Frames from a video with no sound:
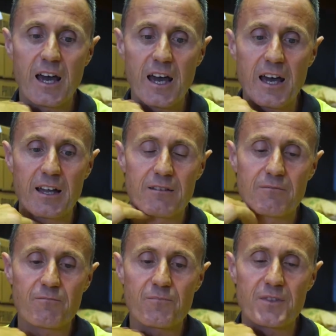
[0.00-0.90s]

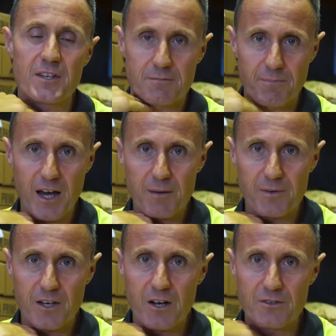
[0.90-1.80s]
and this
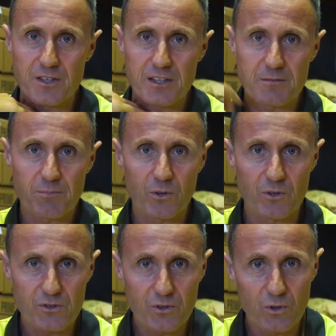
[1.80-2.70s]
paper goes,
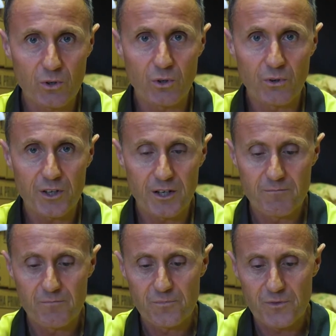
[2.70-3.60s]
explores all the
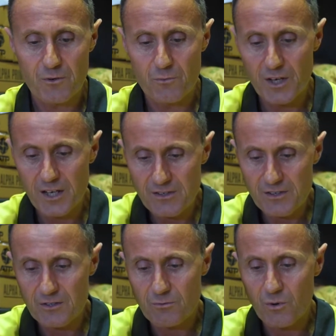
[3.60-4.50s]

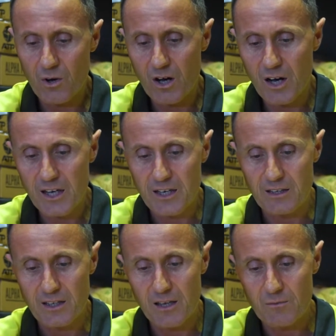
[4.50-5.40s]
reasons why
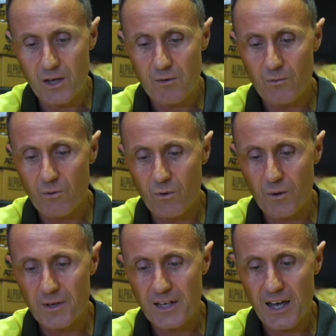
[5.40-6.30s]
and
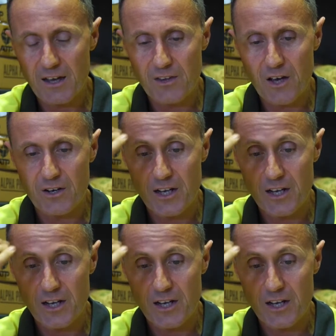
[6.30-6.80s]
what we now know.